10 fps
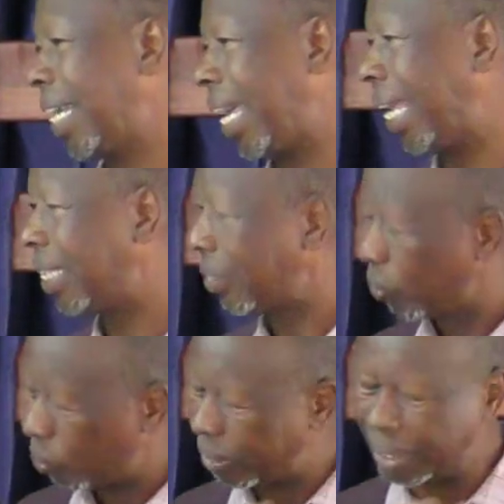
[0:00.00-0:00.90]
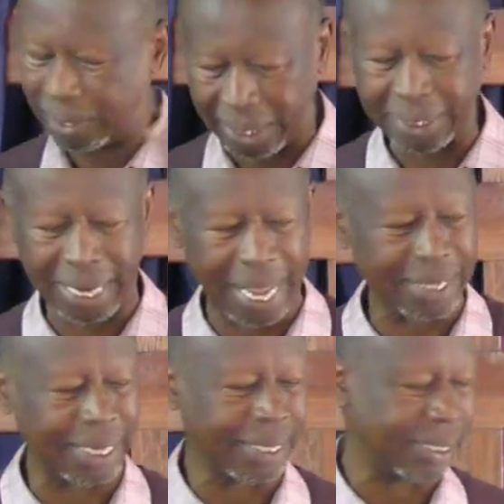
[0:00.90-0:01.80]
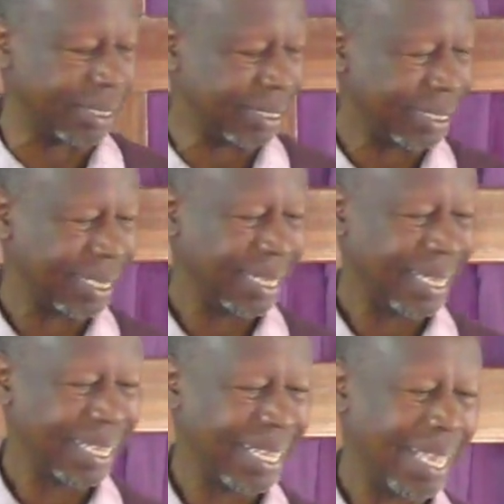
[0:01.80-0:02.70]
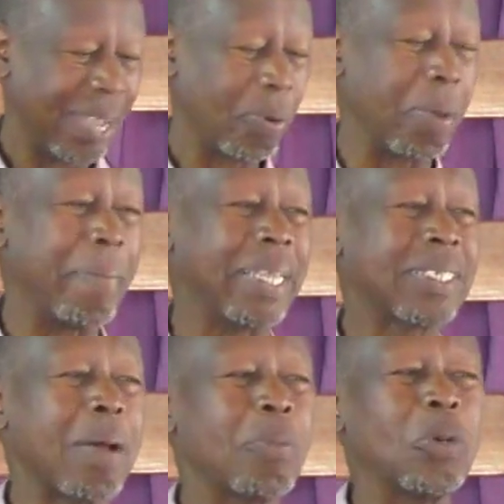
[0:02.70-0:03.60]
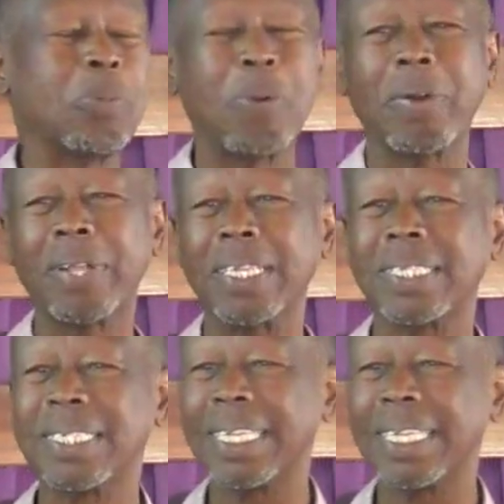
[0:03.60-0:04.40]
And we discussed and we made some good progress.